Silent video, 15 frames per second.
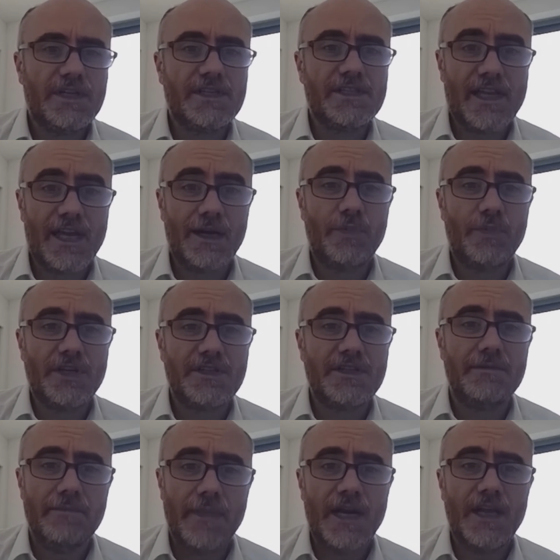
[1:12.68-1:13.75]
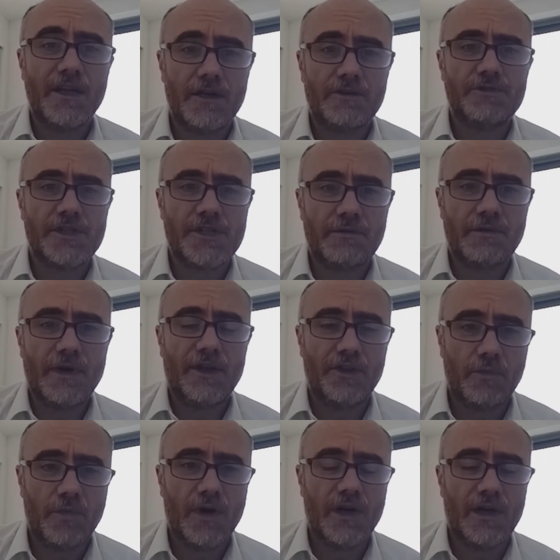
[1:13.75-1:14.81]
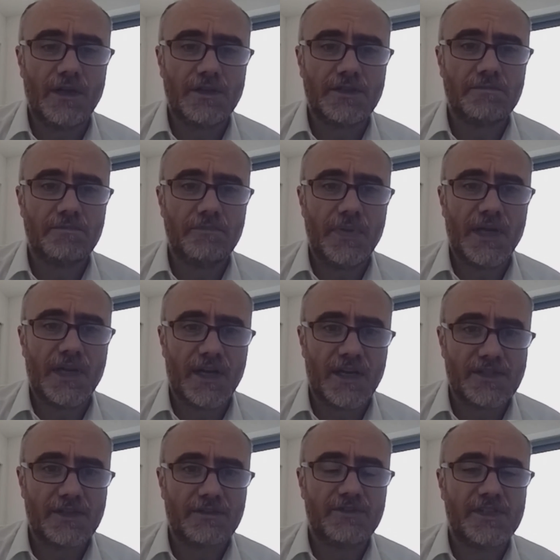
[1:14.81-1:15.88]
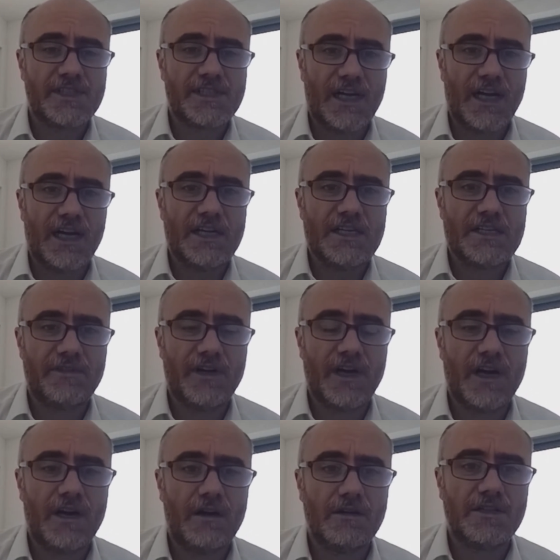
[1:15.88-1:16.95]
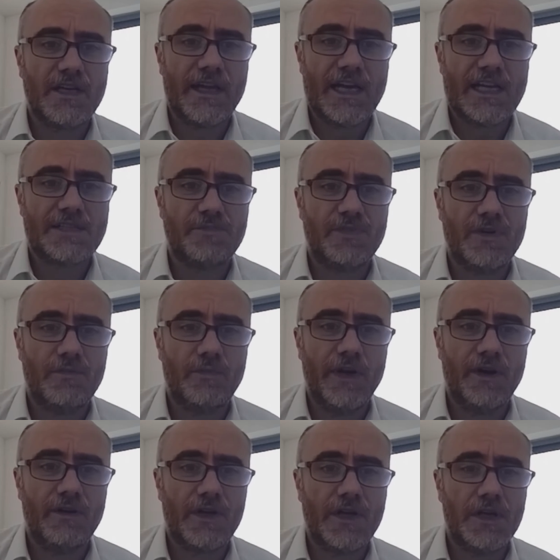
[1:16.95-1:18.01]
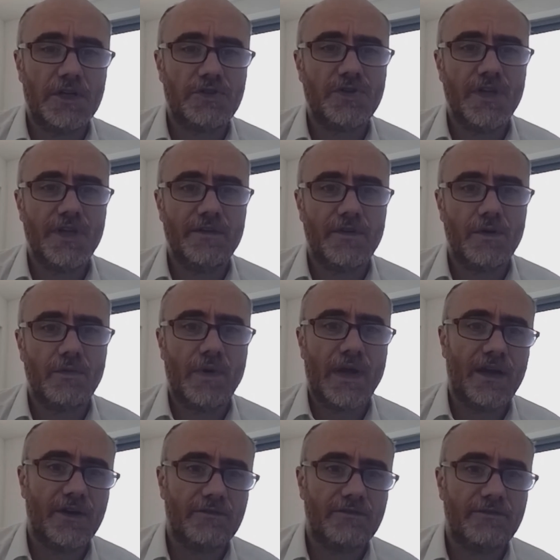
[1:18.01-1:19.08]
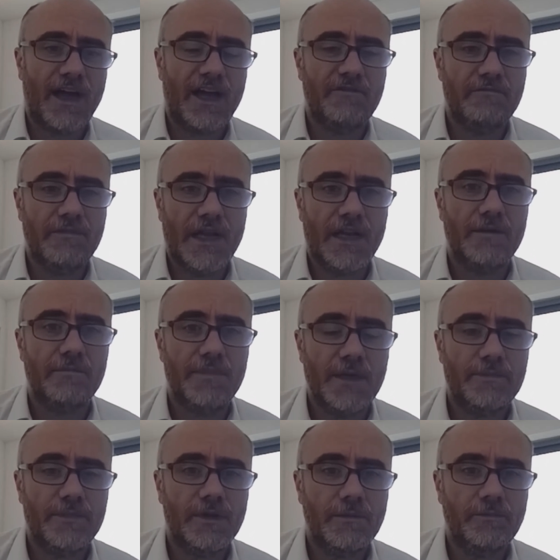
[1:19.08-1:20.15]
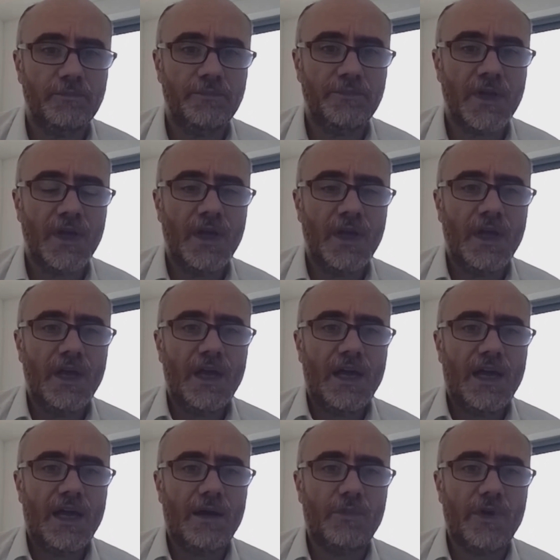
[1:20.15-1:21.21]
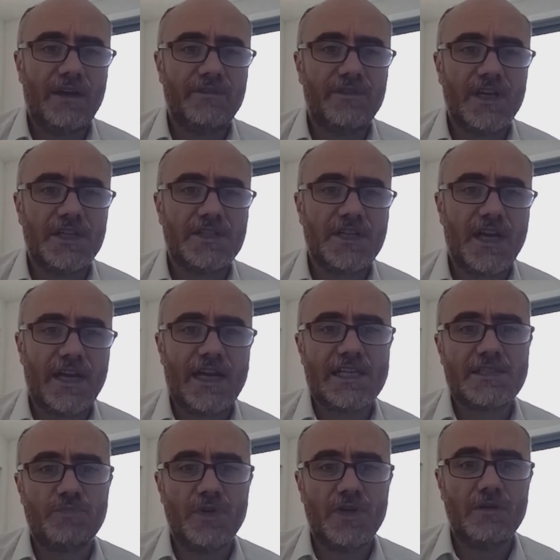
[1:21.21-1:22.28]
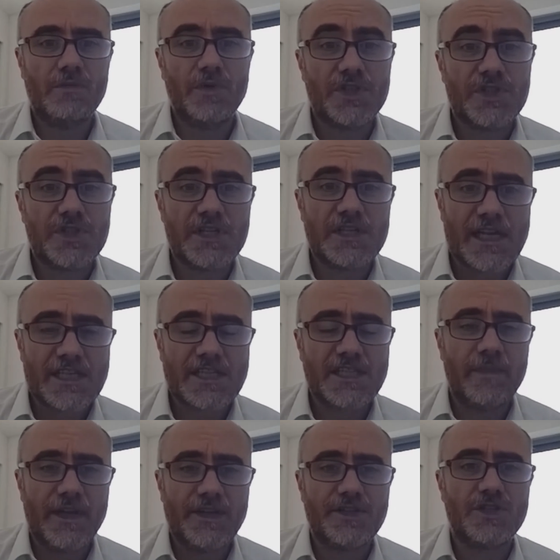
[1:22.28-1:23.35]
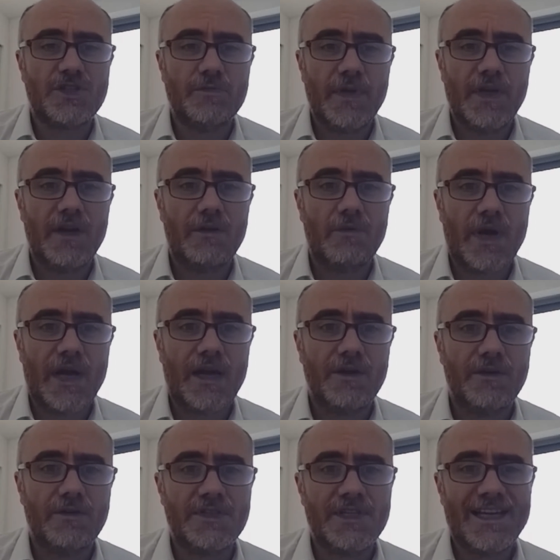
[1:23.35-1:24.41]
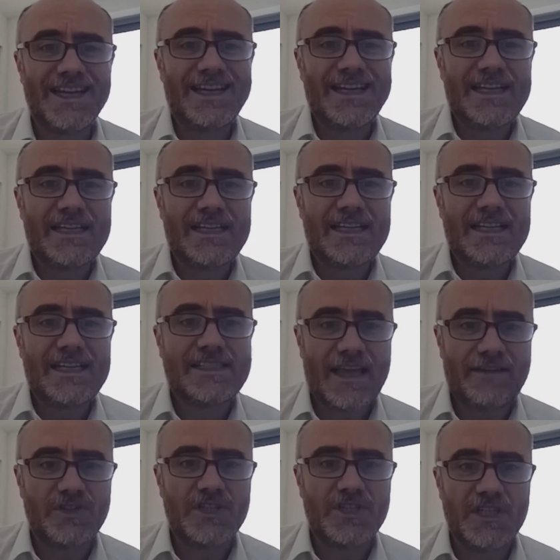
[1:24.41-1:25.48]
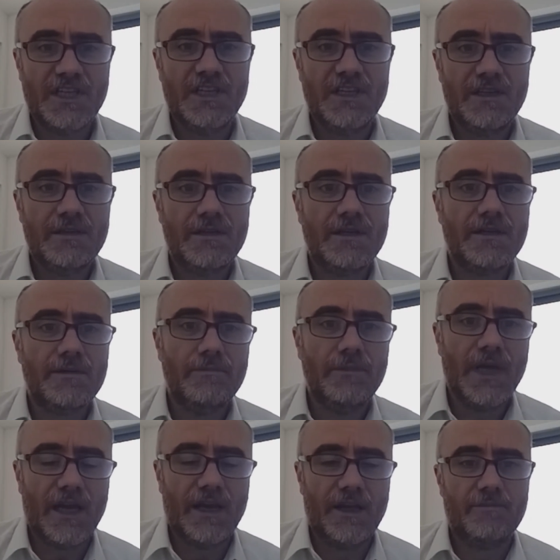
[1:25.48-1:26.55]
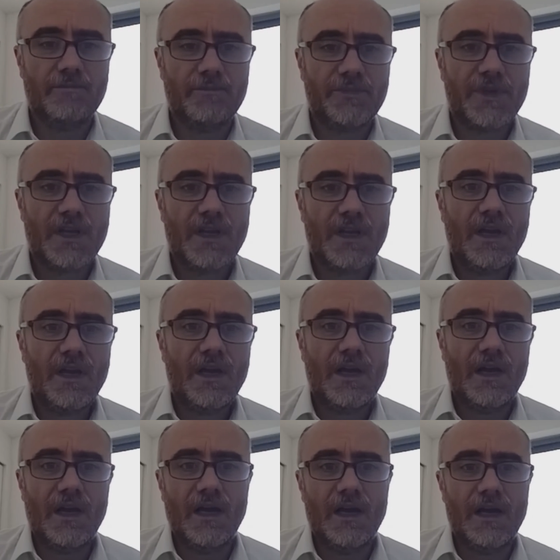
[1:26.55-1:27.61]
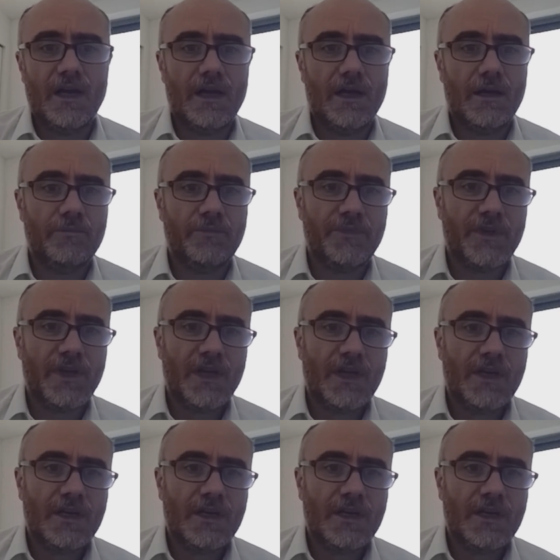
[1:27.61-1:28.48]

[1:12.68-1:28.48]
it is celebrated in many countries around the world because of the size of our diaspora. We are a country of around 5 million people, and we have a diaspora which is estimated to be around 70 million. Um,